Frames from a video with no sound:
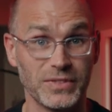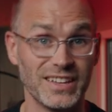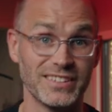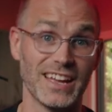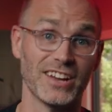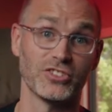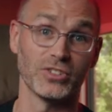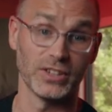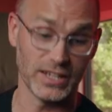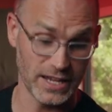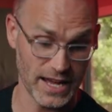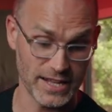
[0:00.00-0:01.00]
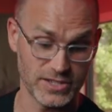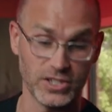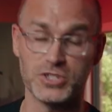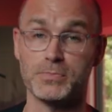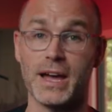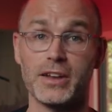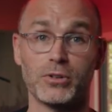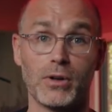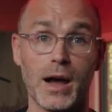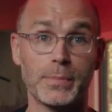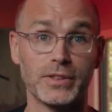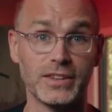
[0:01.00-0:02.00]
He had such bad
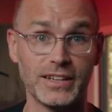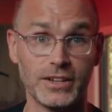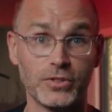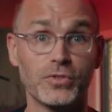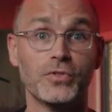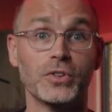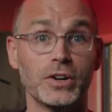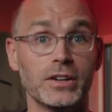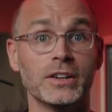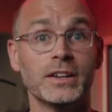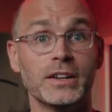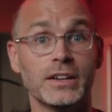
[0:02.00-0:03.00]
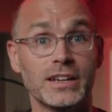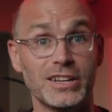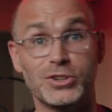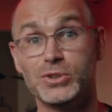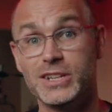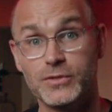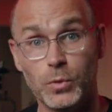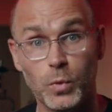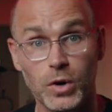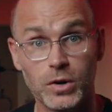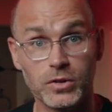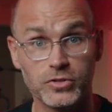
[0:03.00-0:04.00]
neuropathy in his foot, he couldn't even
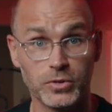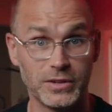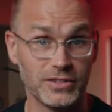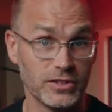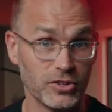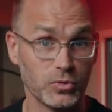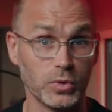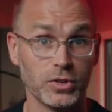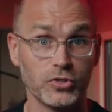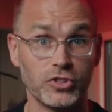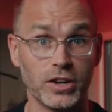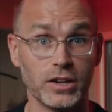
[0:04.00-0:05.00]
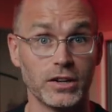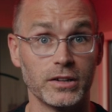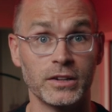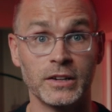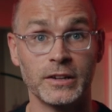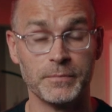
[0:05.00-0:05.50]
walk. So he's in this wheelchair.